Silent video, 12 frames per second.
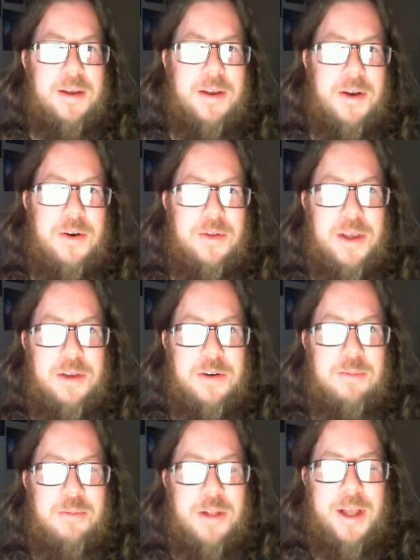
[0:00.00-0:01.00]
You know that you
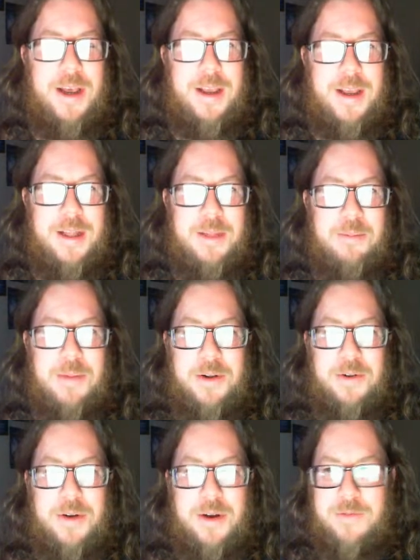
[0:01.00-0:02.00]
can play in the
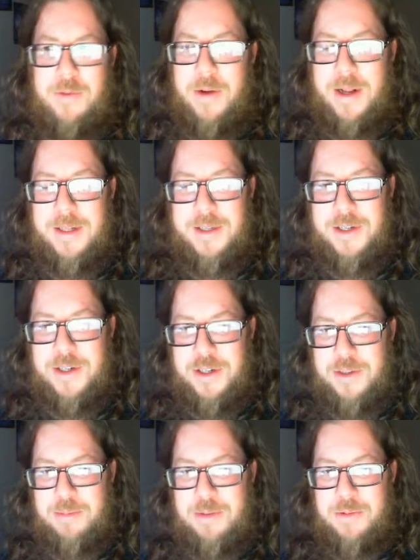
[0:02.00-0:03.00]
middle of
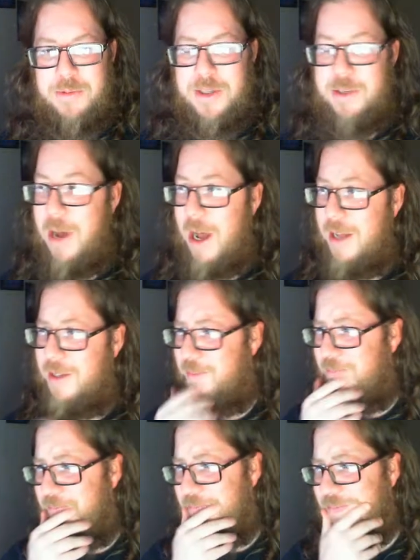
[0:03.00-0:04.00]
transitions between spots
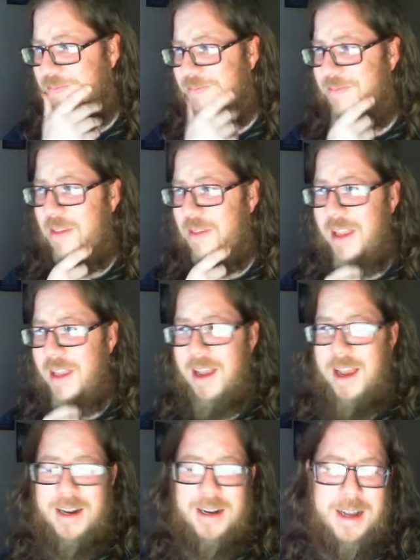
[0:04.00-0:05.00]

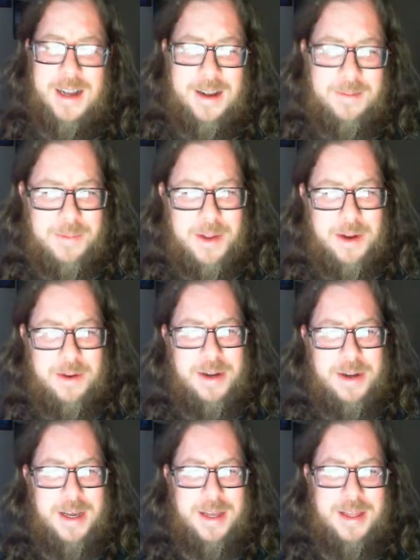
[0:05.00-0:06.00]
and uh, you know
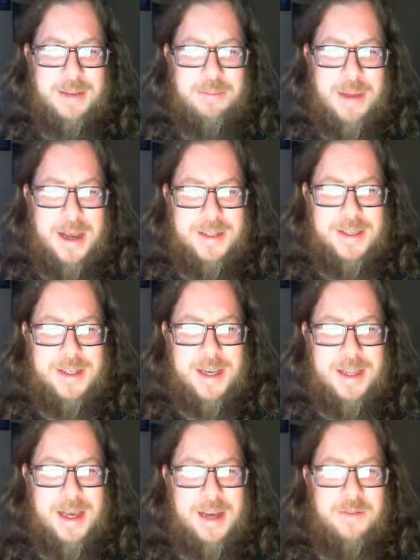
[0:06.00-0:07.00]
I, I, think patents
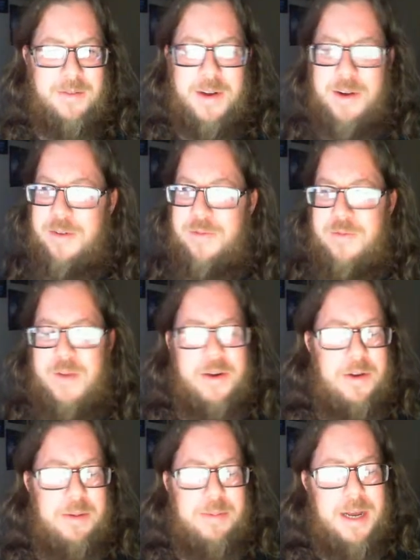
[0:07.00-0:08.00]
like that are very
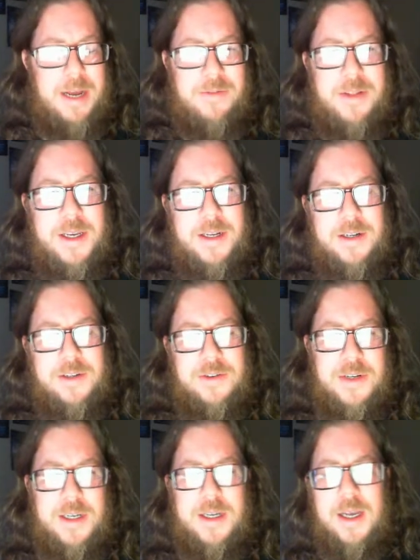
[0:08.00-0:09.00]
very bad for the
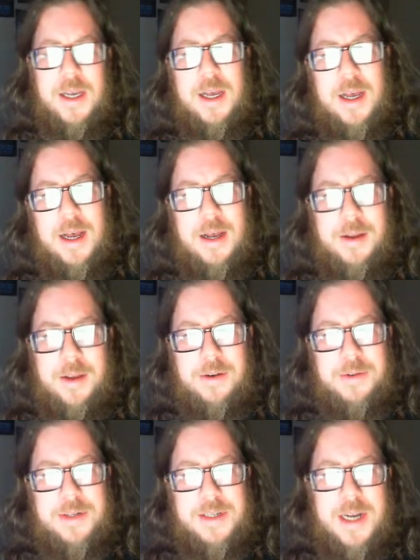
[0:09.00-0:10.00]
industry uh, you
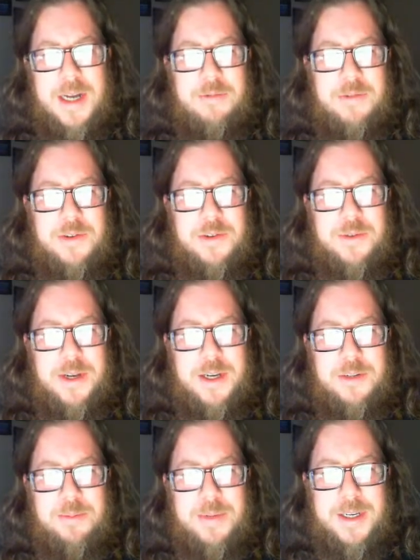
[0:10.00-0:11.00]
know it stifles
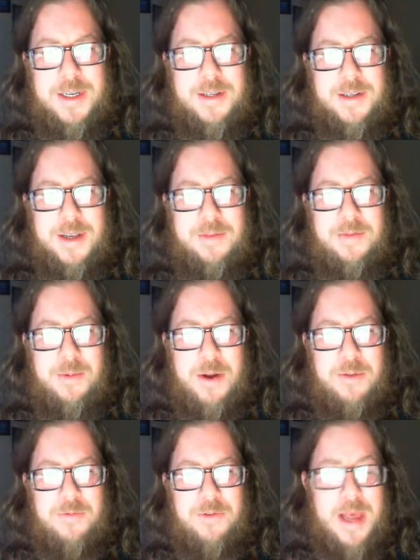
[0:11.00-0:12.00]
creation because if it
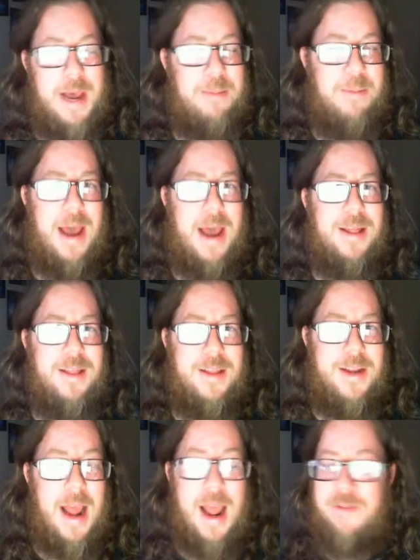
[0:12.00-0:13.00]
wasn't for that patent
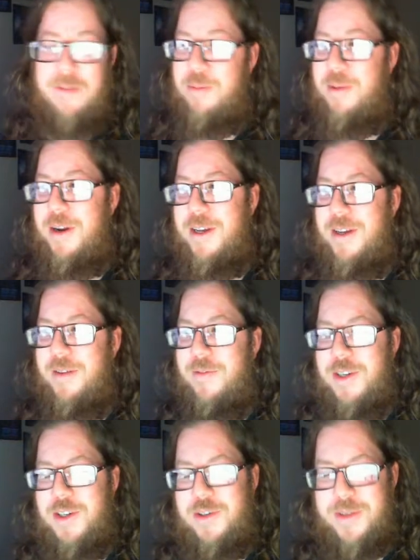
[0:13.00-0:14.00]
then everybody could have
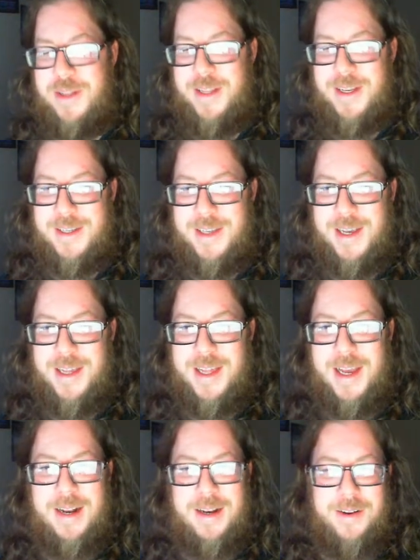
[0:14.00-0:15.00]
enjoyed things like
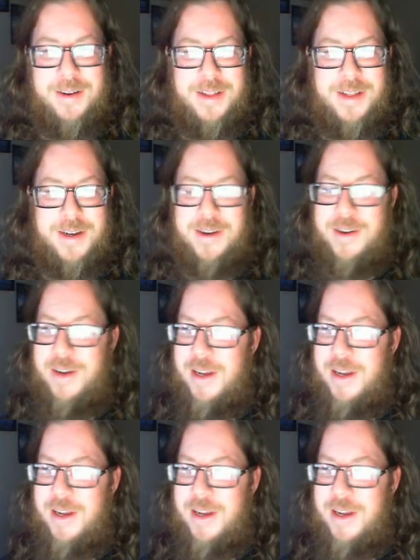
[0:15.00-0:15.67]
that during their